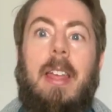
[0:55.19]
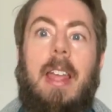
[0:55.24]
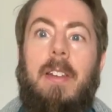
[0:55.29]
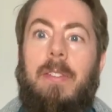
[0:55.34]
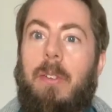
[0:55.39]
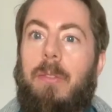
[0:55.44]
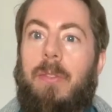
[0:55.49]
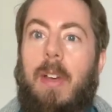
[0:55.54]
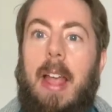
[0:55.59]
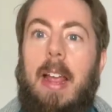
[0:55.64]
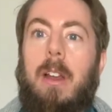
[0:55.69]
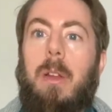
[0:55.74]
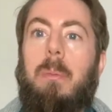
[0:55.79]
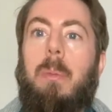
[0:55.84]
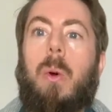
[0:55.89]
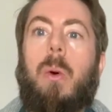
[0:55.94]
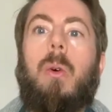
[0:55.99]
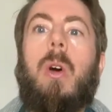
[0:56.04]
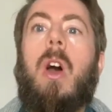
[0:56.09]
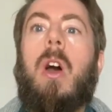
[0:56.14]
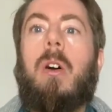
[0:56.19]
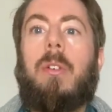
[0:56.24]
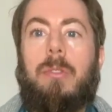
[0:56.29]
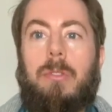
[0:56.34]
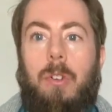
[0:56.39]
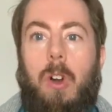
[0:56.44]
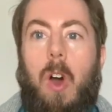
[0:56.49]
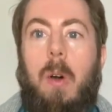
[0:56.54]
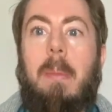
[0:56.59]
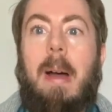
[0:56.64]
if available,
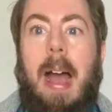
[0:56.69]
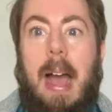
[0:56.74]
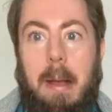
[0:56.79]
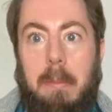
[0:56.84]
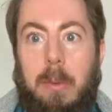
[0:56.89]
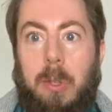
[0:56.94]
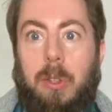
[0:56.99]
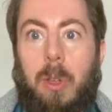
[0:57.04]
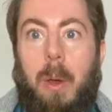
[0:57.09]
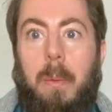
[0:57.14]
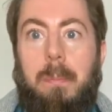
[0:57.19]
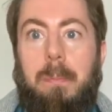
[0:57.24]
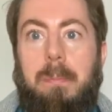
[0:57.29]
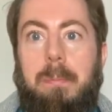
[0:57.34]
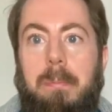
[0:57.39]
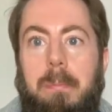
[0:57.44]
from Amazon.